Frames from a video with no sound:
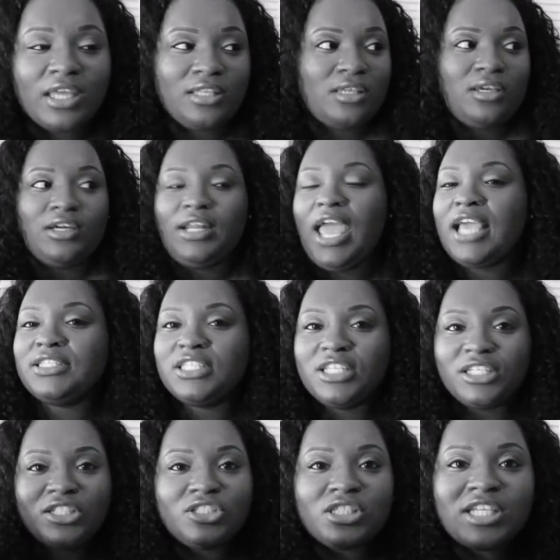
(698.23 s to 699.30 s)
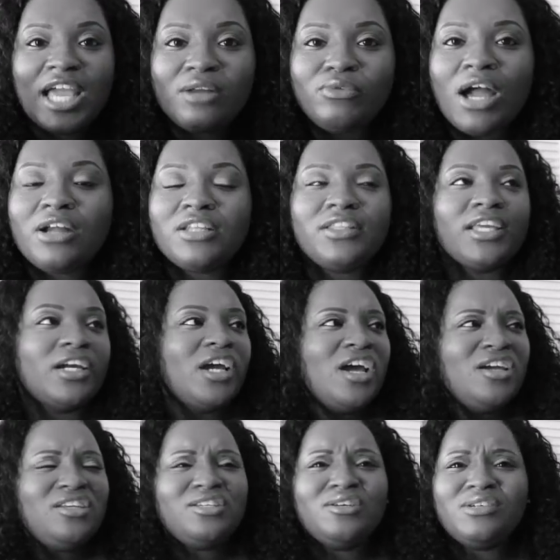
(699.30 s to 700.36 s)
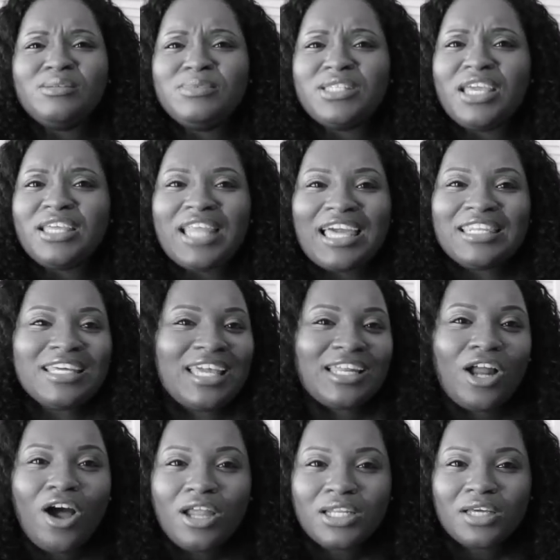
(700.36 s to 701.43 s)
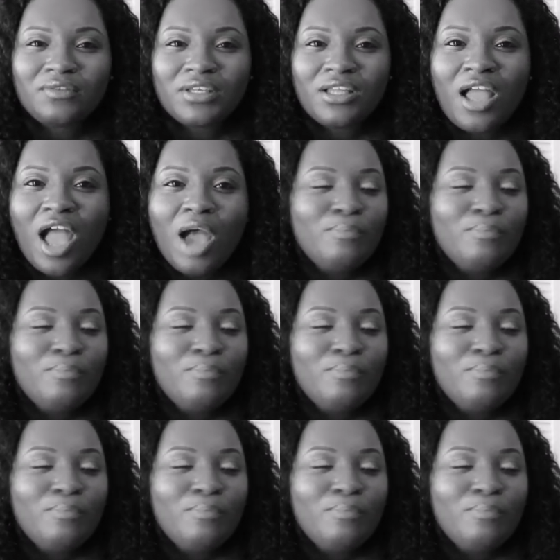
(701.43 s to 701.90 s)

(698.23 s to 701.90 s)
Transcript: It could have accidentally just got routed there. You know what I'm saying? Like look at all of it.